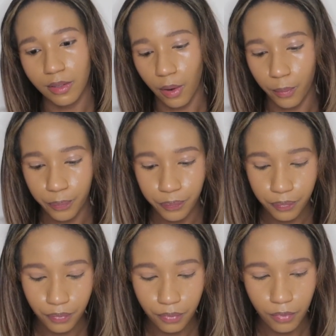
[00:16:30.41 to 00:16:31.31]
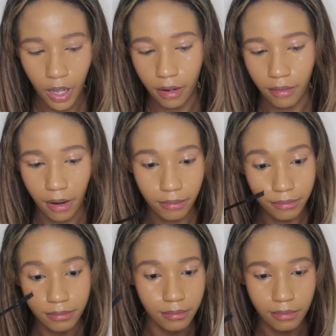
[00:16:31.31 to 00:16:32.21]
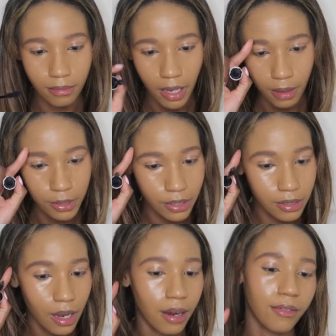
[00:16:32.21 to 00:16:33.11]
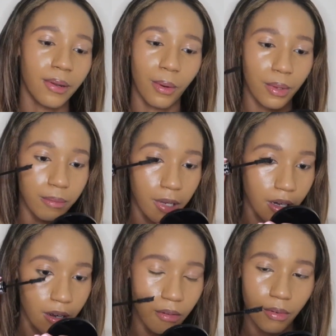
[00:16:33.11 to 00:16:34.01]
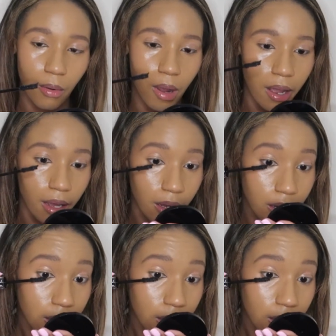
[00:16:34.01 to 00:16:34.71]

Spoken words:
So I don't know, makeup is just everywhere with me and I don't know why.